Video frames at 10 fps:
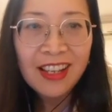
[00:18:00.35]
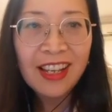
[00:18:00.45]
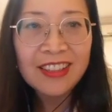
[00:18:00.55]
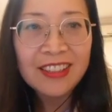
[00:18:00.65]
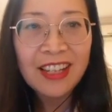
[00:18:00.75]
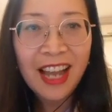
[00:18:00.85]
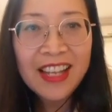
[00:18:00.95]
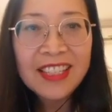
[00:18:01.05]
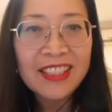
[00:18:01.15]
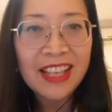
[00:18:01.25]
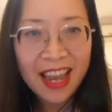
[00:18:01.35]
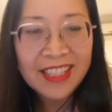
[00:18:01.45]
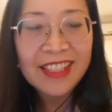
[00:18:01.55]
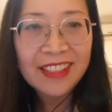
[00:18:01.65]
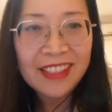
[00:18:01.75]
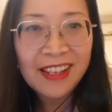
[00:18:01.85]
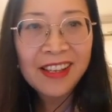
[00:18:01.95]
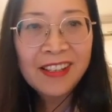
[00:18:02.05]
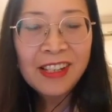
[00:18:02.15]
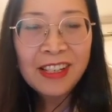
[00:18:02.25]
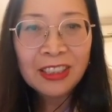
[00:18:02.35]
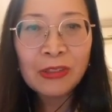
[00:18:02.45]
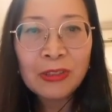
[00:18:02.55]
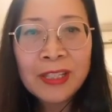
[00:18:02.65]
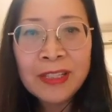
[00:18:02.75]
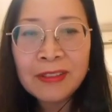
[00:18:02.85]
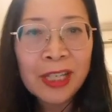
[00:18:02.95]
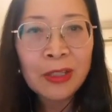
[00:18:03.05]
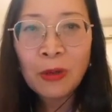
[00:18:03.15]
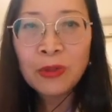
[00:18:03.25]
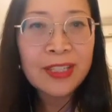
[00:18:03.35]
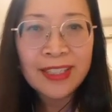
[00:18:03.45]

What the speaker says: at the line side. Yeah, so they don't